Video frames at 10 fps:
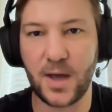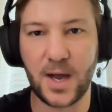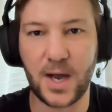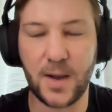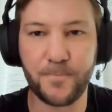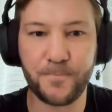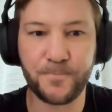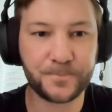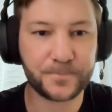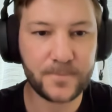
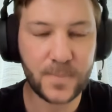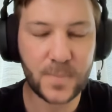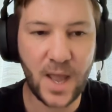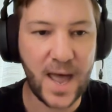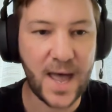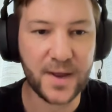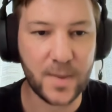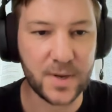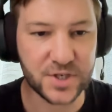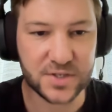And I
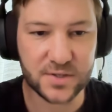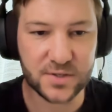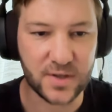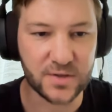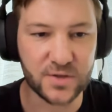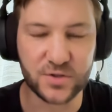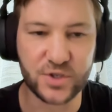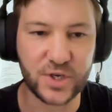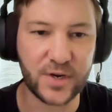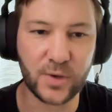mean, just the
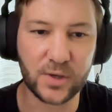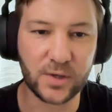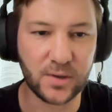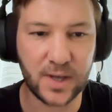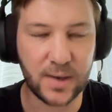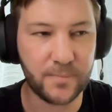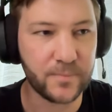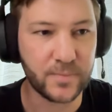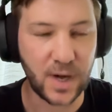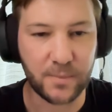general
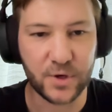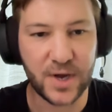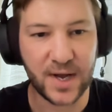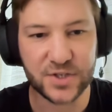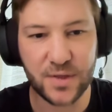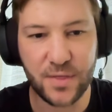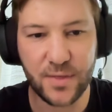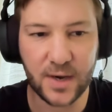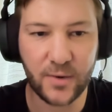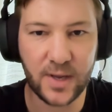like production
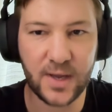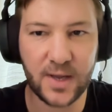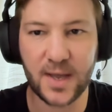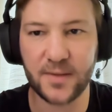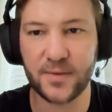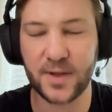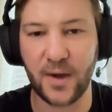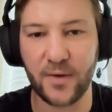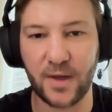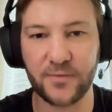theory and
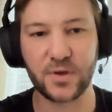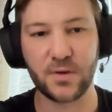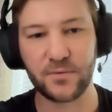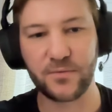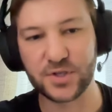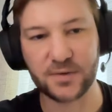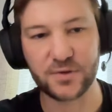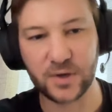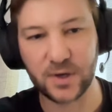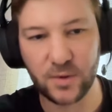how you first have
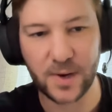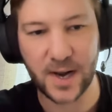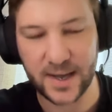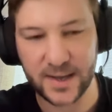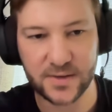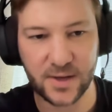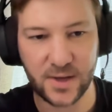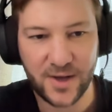to accumulate,